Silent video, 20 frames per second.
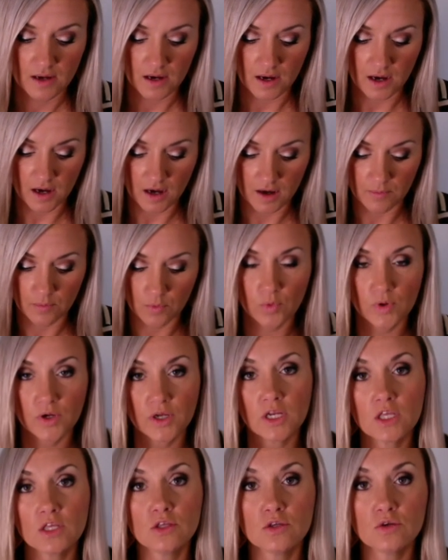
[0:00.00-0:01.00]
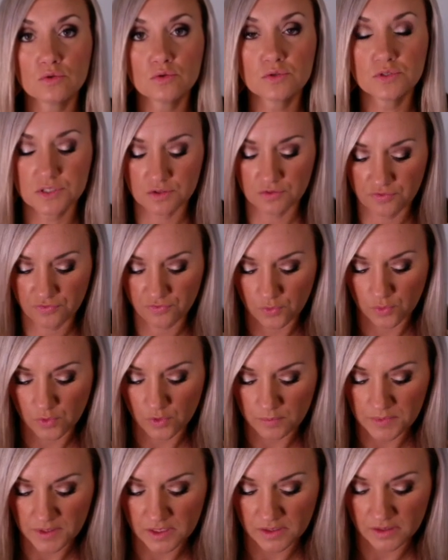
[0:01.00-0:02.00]
we're going to use the
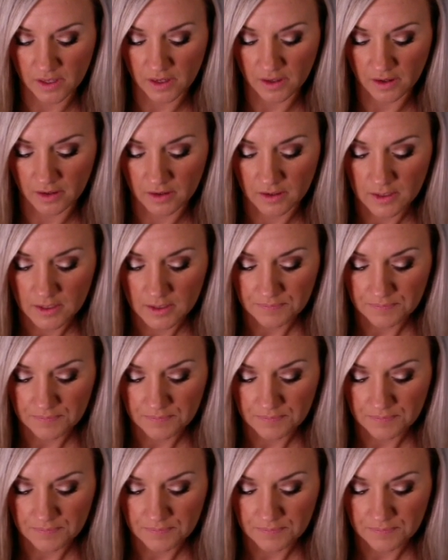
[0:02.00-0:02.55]
formula